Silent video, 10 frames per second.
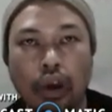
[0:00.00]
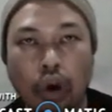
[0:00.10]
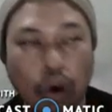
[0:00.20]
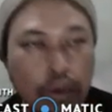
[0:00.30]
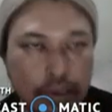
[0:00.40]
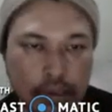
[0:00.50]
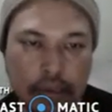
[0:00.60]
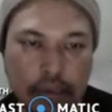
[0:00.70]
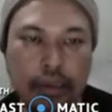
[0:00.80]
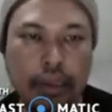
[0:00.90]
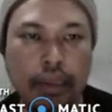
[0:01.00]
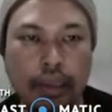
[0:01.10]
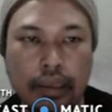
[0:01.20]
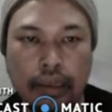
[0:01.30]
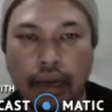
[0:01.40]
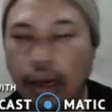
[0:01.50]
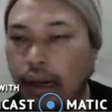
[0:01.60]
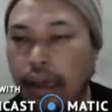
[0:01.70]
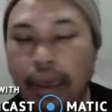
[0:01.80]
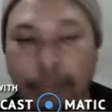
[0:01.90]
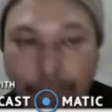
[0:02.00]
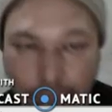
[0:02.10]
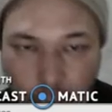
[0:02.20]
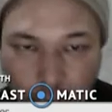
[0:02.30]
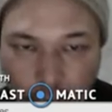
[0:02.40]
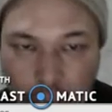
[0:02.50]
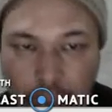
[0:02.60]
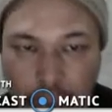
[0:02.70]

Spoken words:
hots are everywhere.